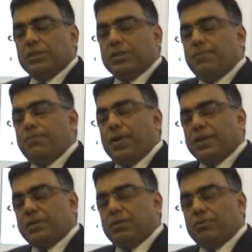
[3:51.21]
Some
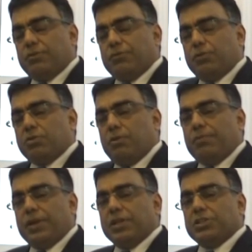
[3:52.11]
part of the foot
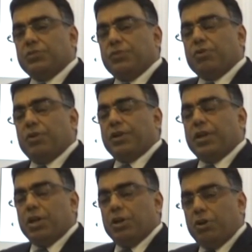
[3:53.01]
complications, we call
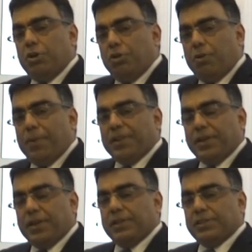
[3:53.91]
it
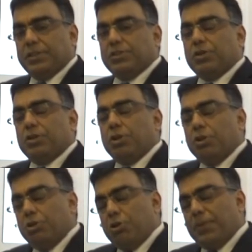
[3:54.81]
neuropathic ulcers,
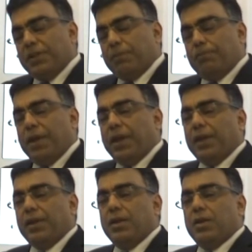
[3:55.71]
neuropathic
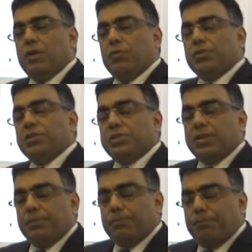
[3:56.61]
pain, which is
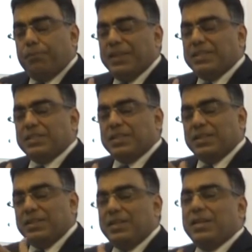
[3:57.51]
the pins
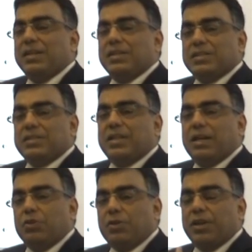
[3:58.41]
and needles
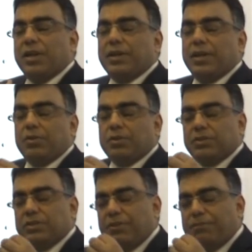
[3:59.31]
that you can get it,
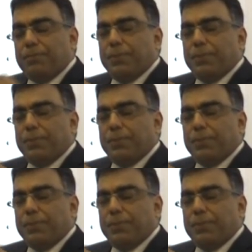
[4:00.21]
or